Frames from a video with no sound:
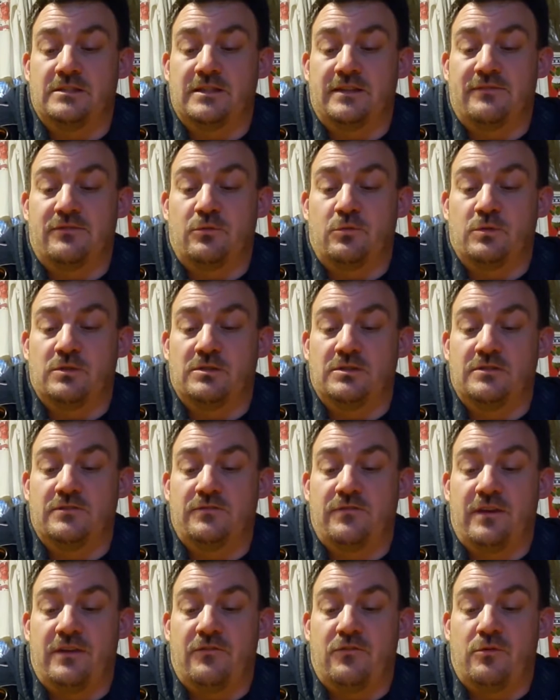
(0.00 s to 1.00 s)
everyone's
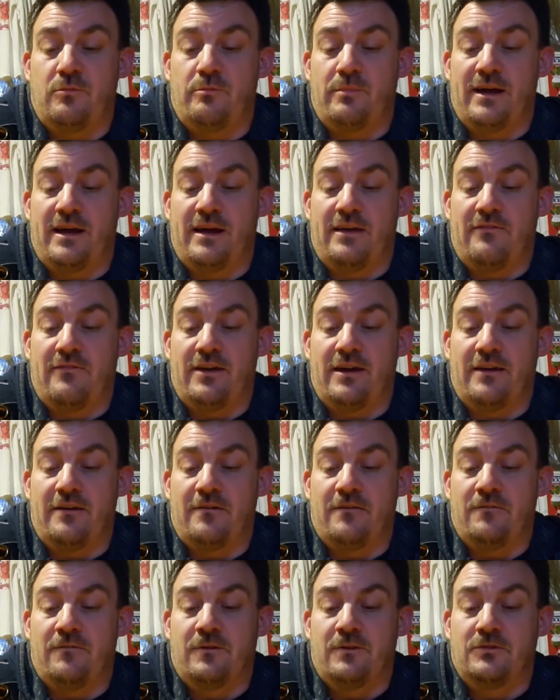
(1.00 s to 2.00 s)
favorite
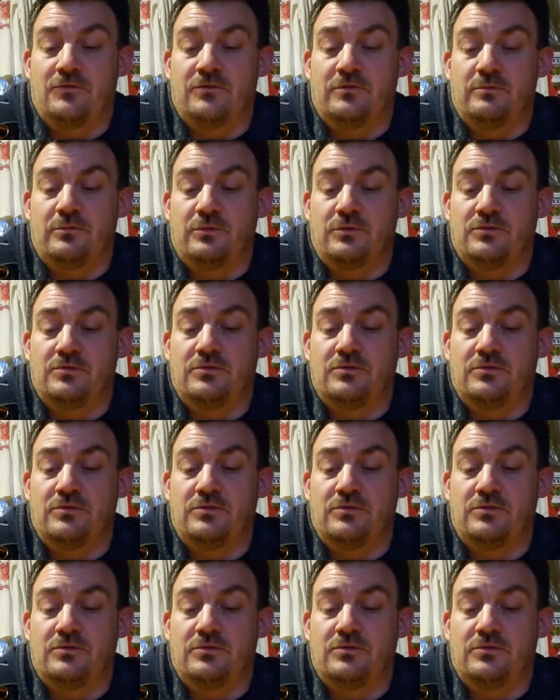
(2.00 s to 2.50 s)
bivalve contributes